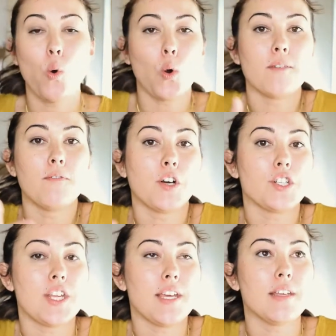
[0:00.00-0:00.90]
Or
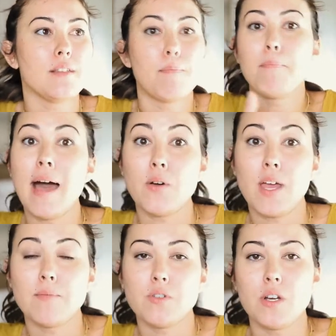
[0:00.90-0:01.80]
versus
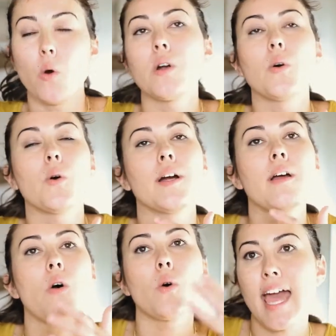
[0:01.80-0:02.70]
biochemistry or
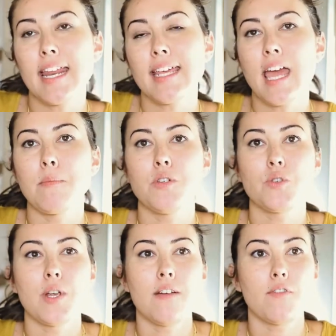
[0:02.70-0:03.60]
organic
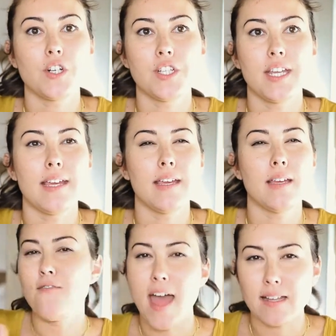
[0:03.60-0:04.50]
chemistry versus
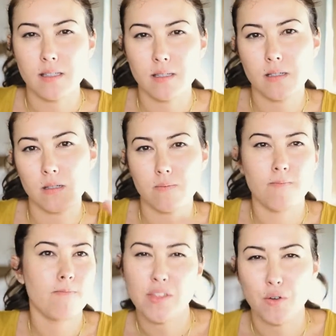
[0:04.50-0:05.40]
advanced
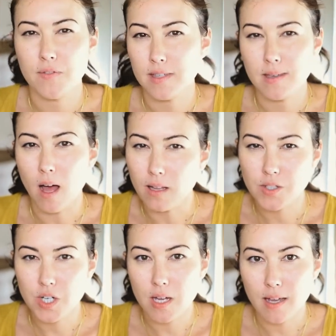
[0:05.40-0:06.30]

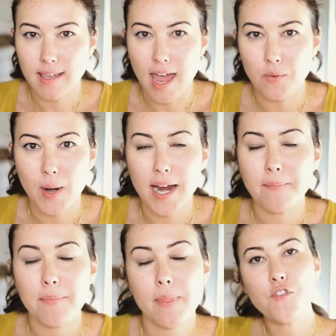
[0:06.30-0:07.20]
pathophysiology again,
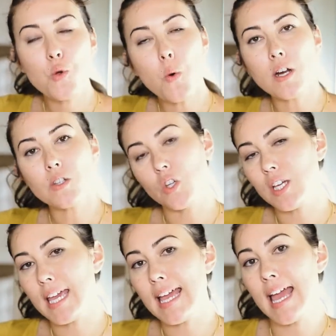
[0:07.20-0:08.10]
right? If you are
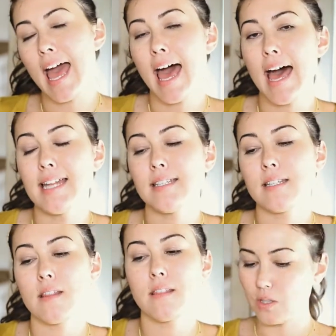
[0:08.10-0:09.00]
looking
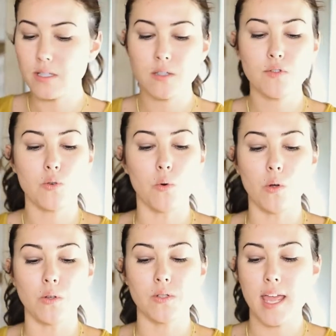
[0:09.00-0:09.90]
at your list of
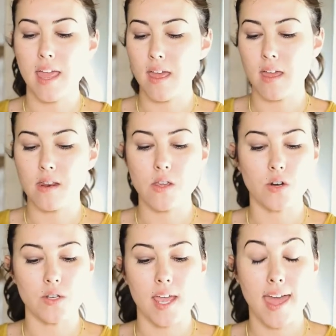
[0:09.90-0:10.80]
schools and
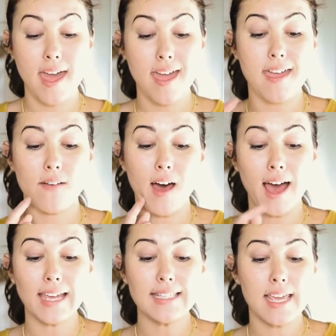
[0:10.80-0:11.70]
you're saying, hey, if
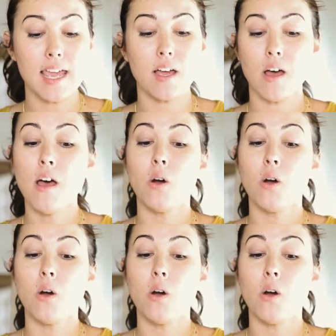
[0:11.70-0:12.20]
I take